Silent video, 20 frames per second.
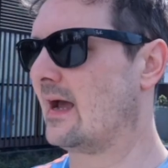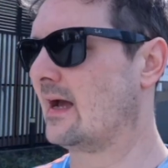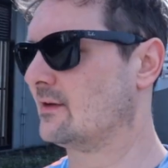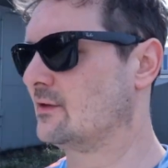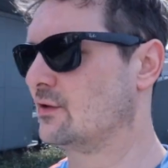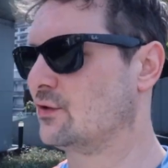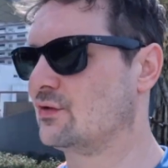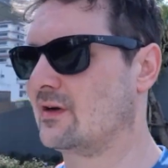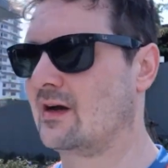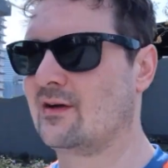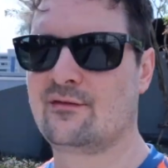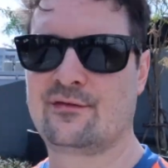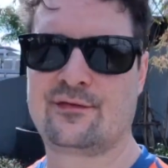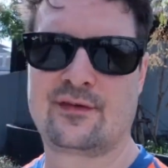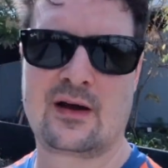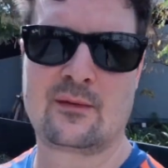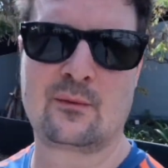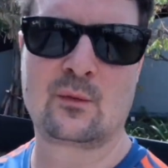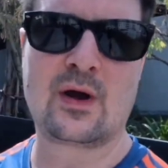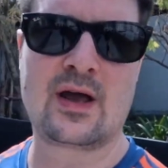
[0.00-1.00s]
had to try and
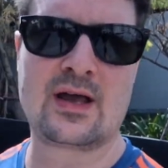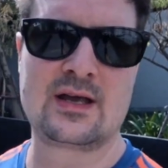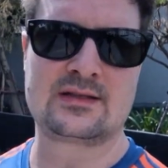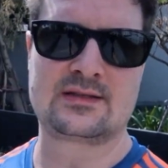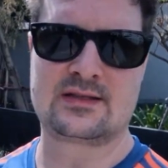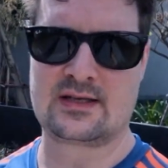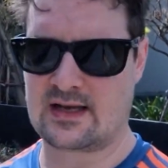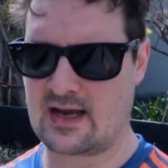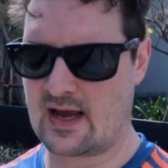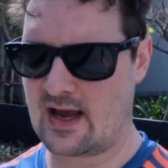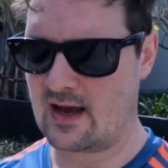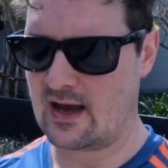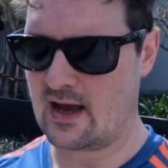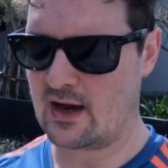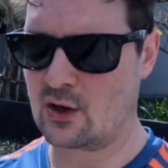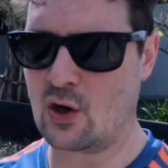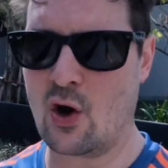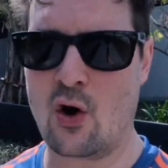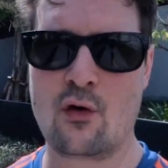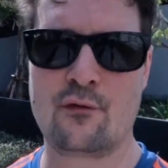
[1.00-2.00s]
find ways to get a
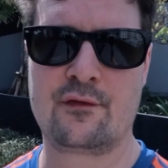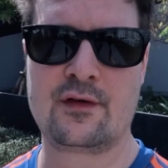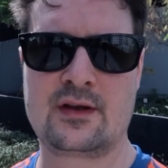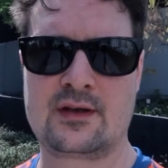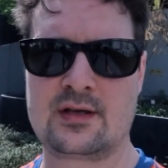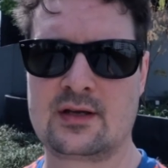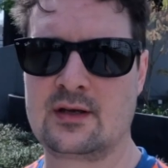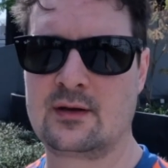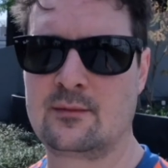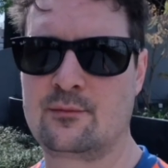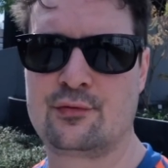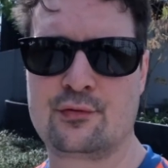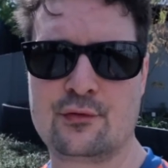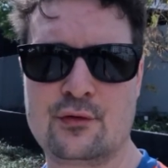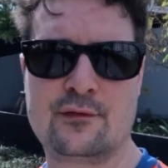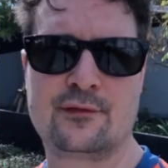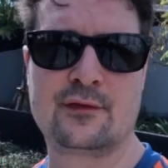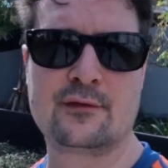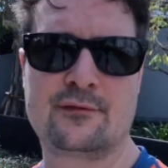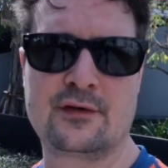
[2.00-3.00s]
COVID
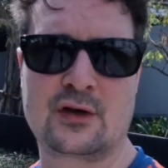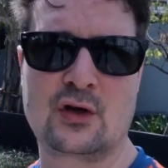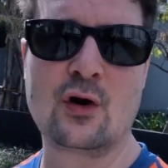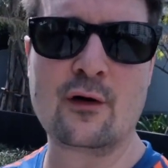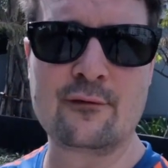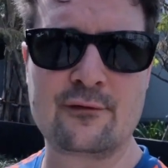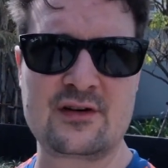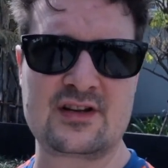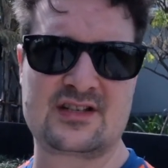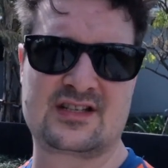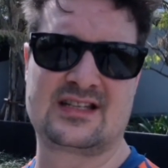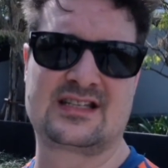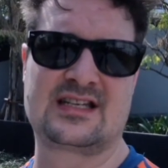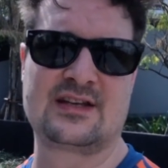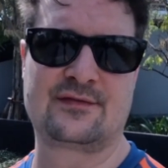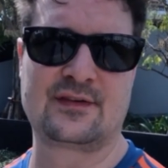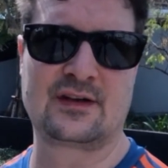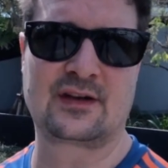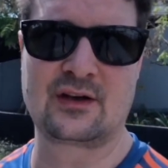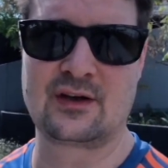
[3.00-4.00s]
proof of recovery
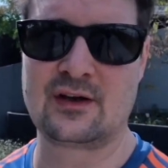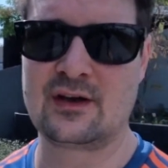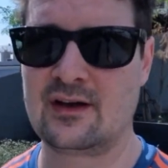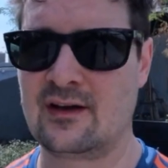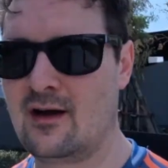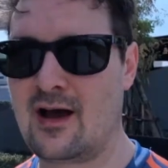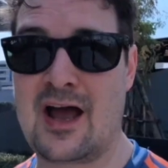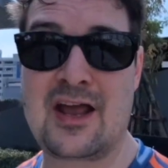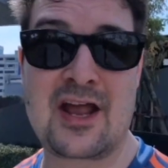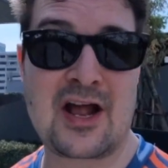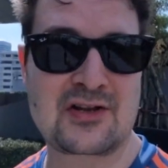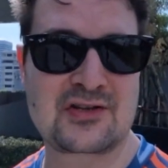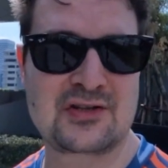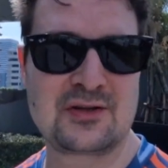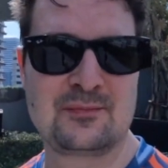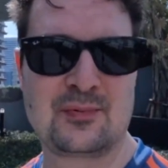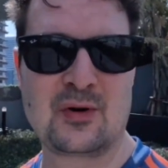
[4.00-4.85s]
certificate. I actually